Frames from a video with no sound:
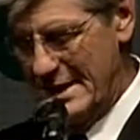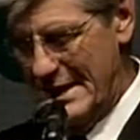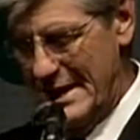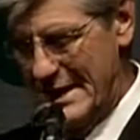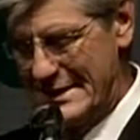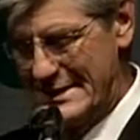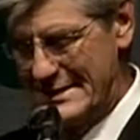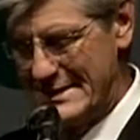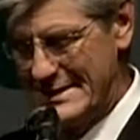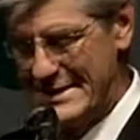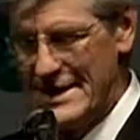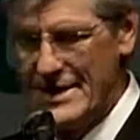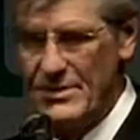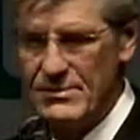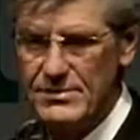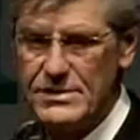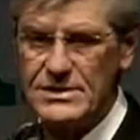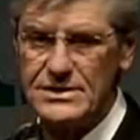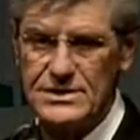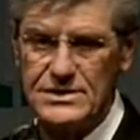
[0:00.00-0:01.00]
how the state of
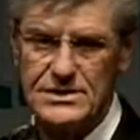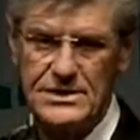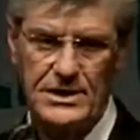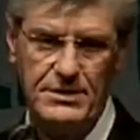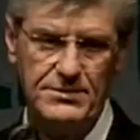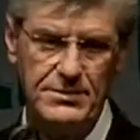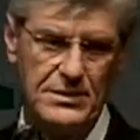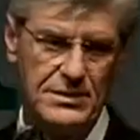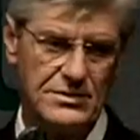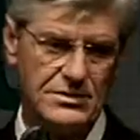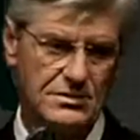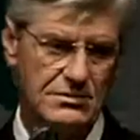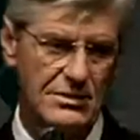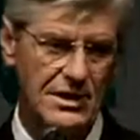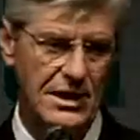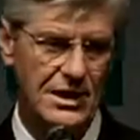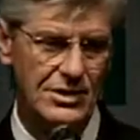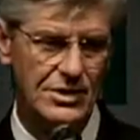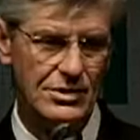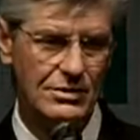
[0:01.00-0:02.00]
Mississippi is
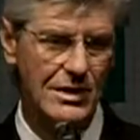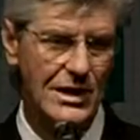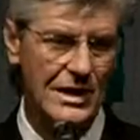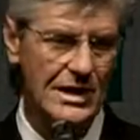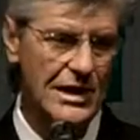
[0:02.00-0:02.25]
trying to